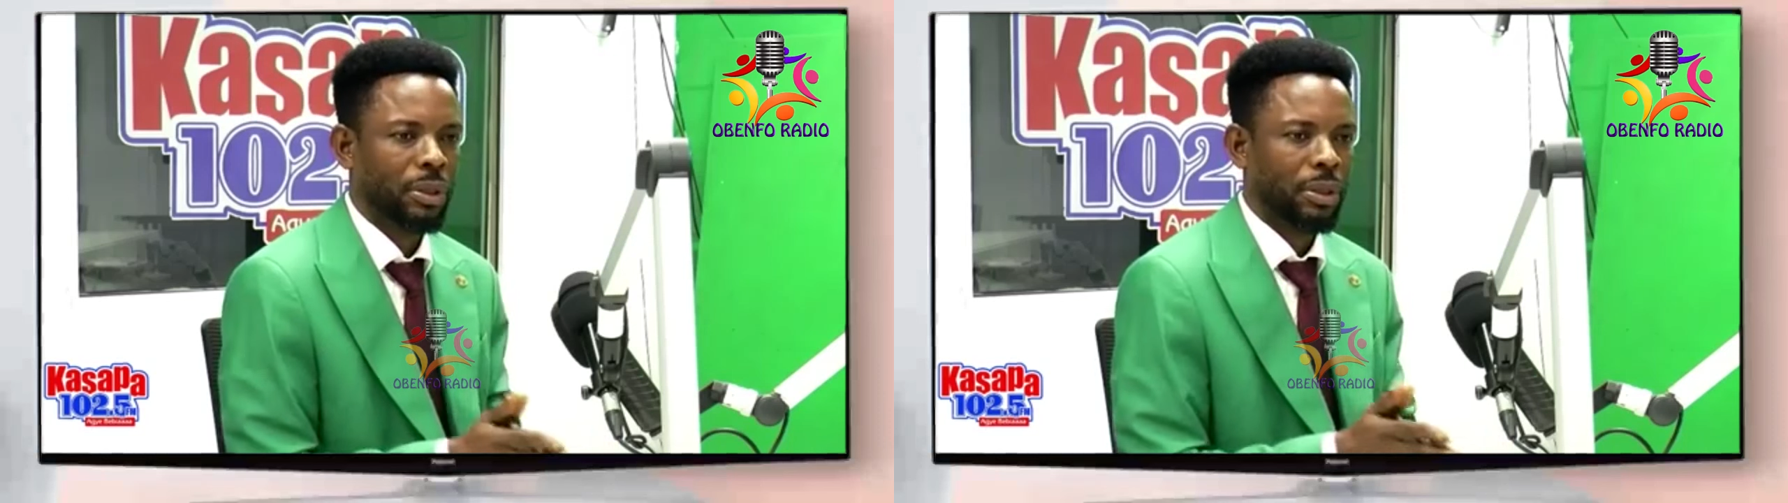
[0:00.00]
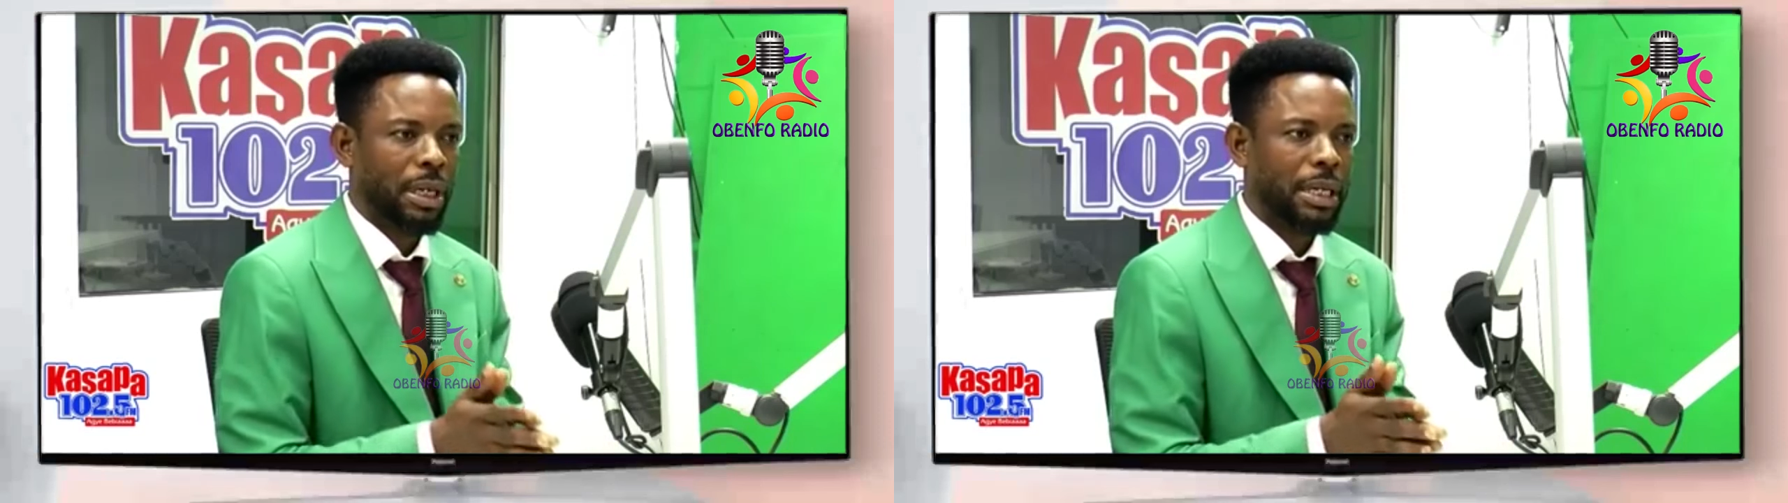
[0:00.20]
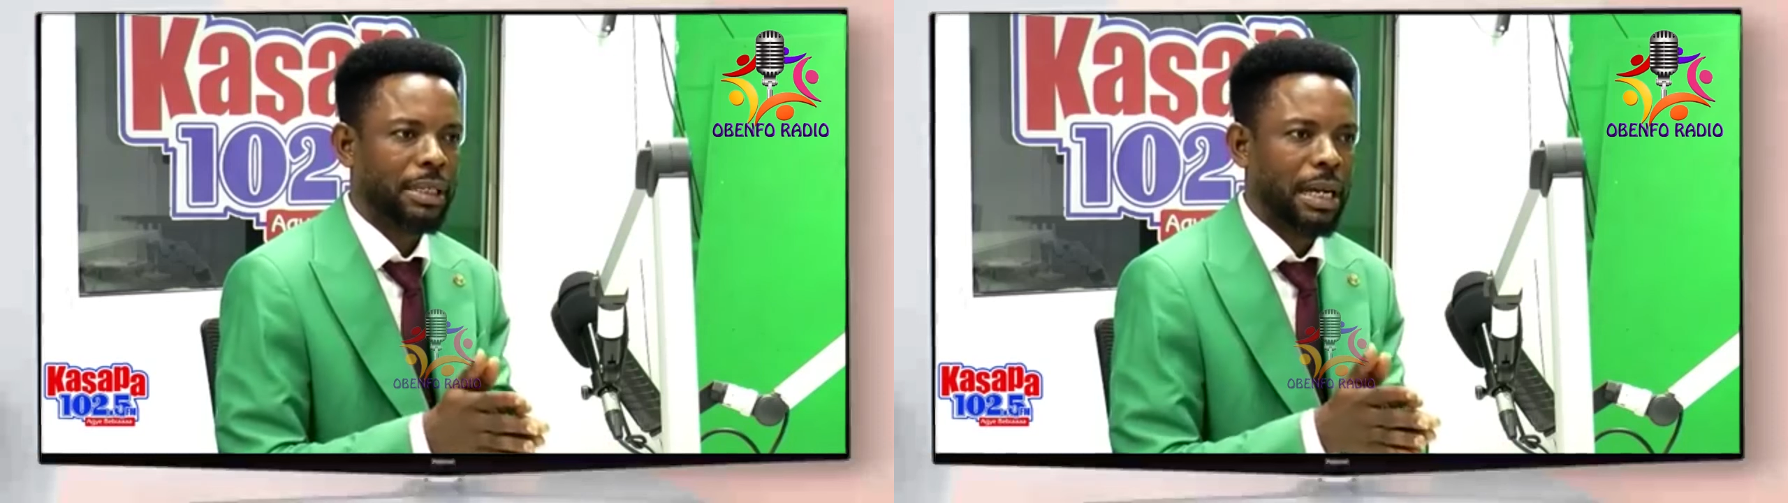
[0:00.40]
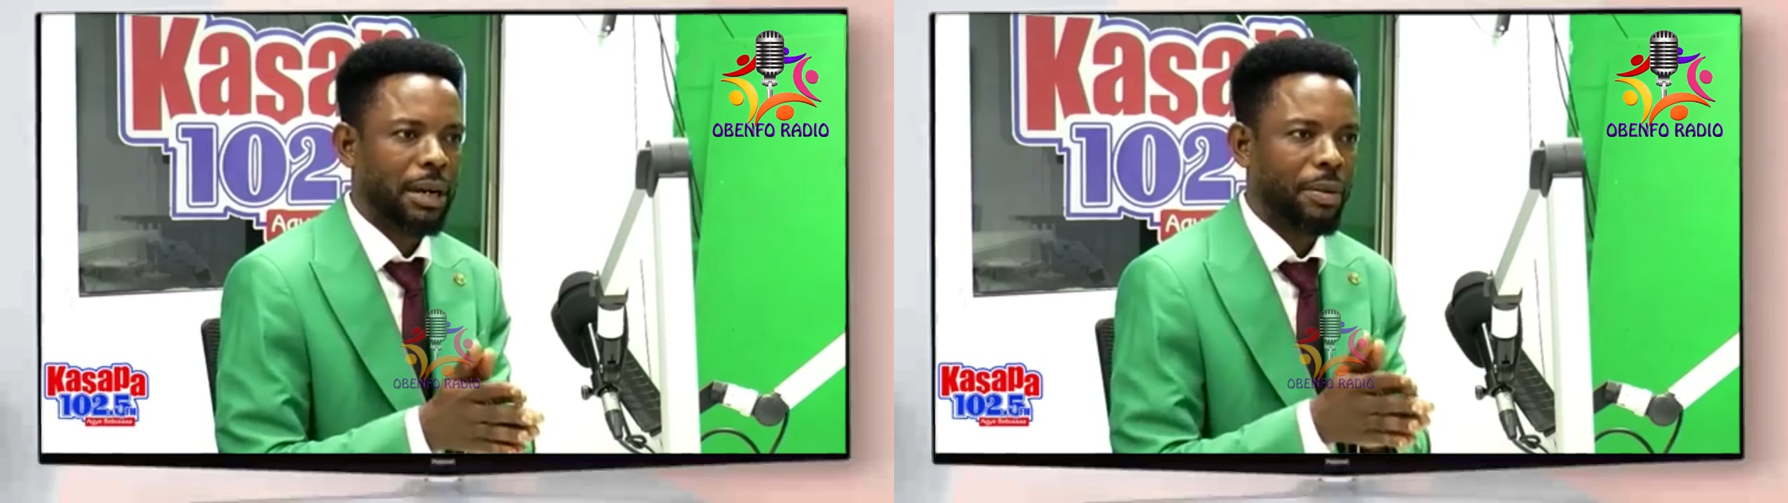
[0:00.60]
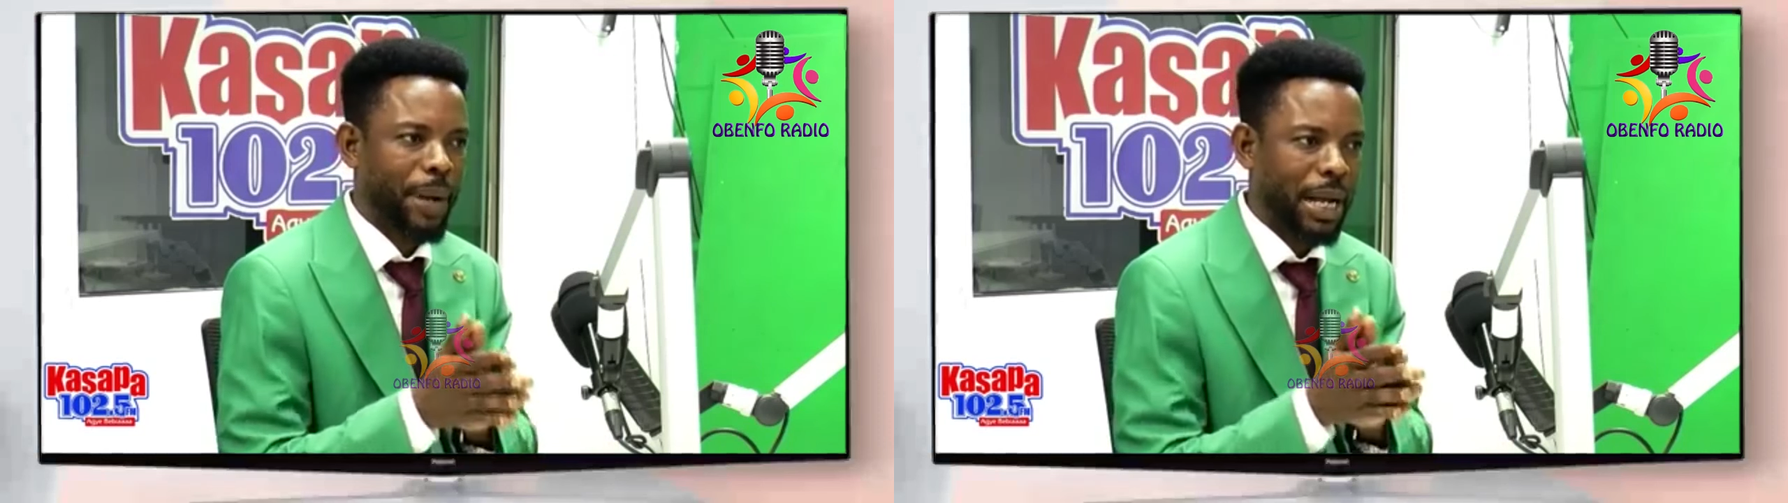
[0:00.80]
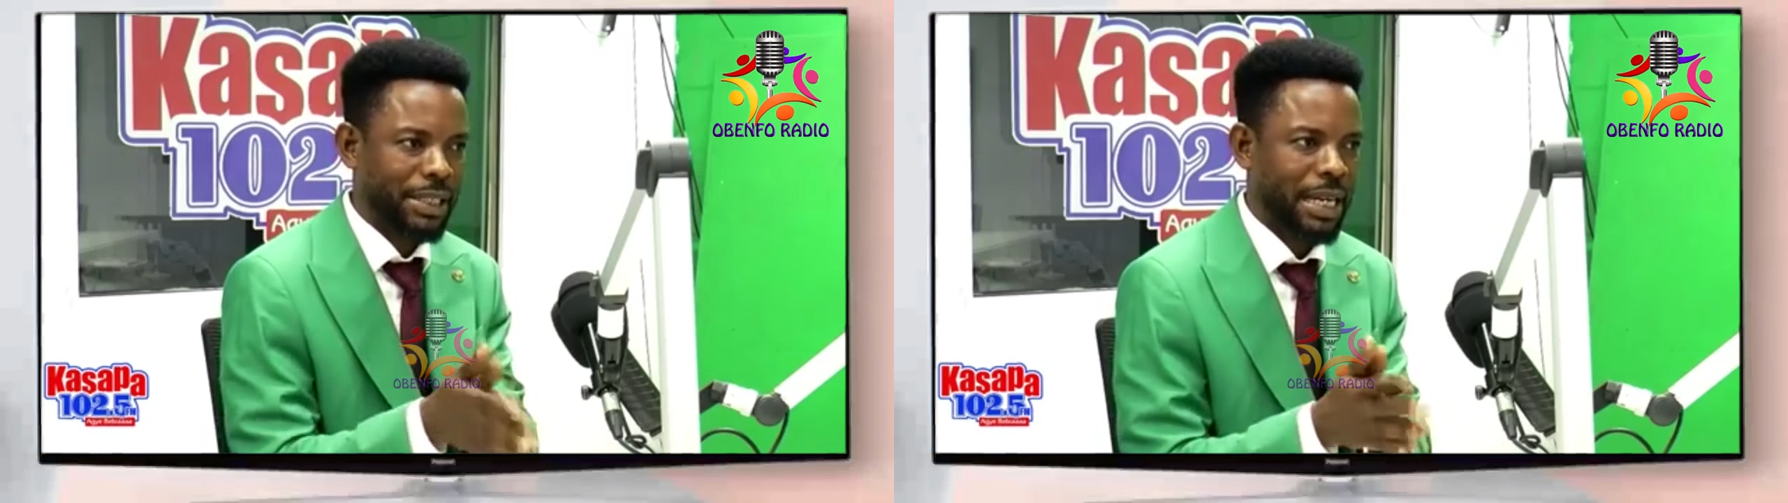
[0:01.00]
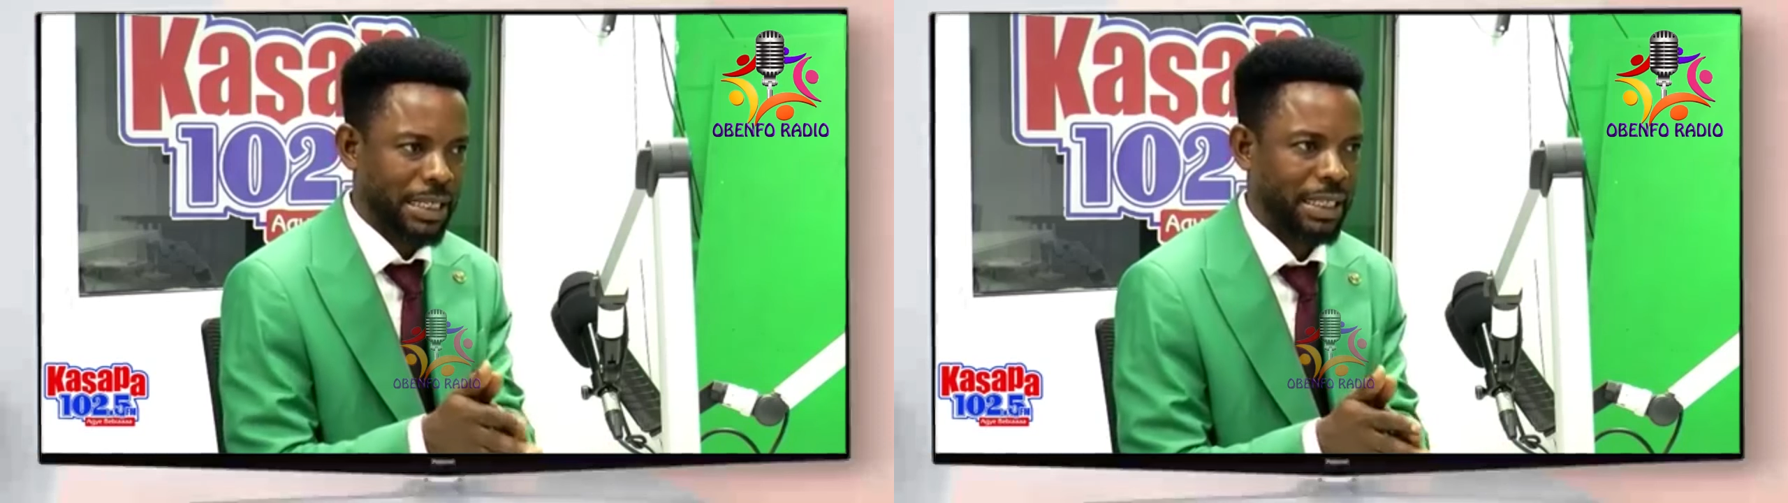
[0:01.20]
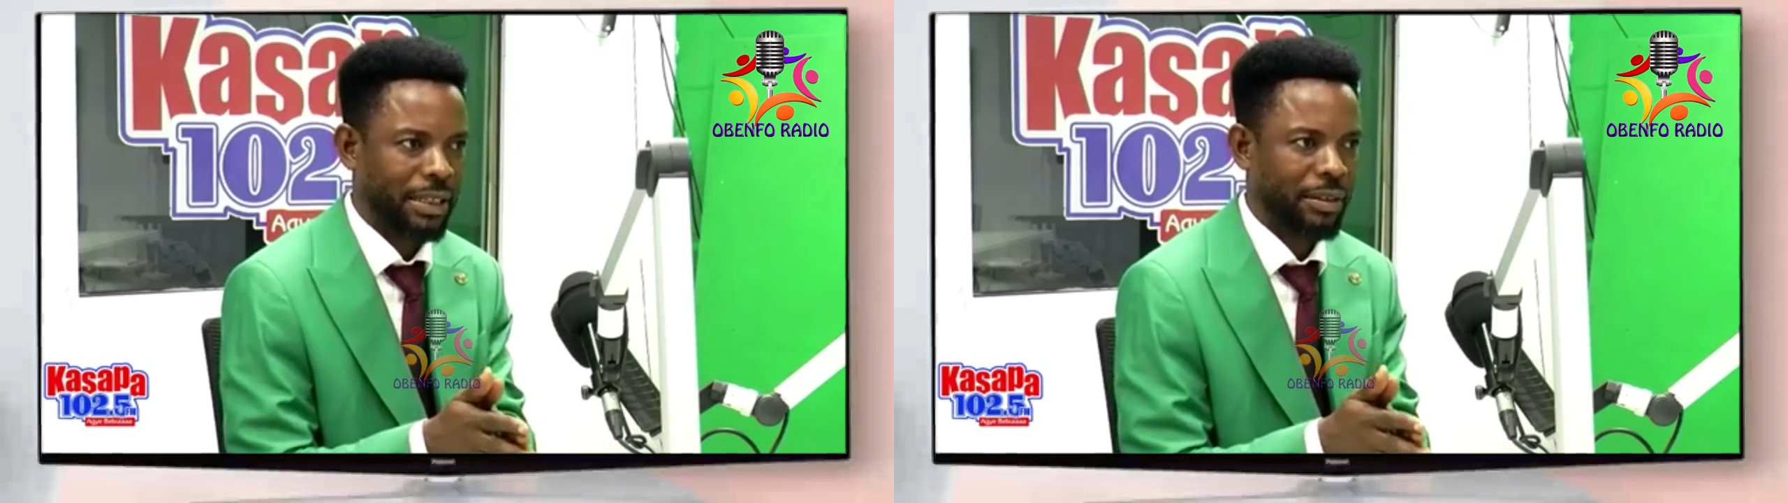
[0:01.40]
enka o pa asase.